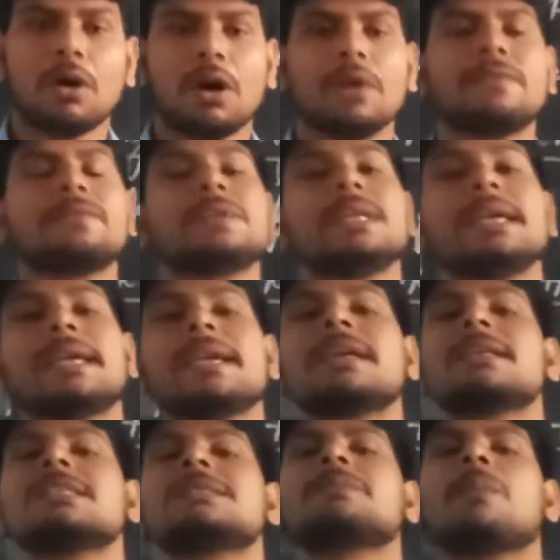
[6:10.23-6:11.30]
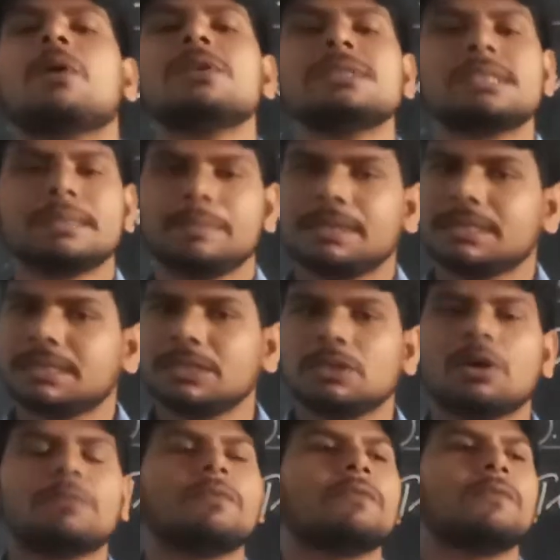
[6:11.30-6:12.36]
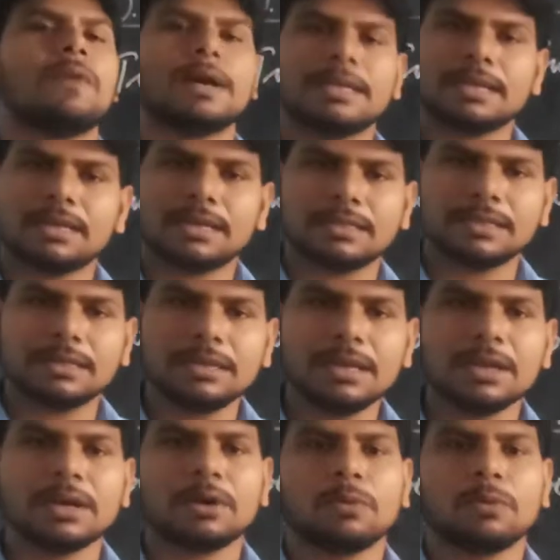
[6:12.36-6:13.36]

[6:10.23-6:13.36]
of taking responsibility of one another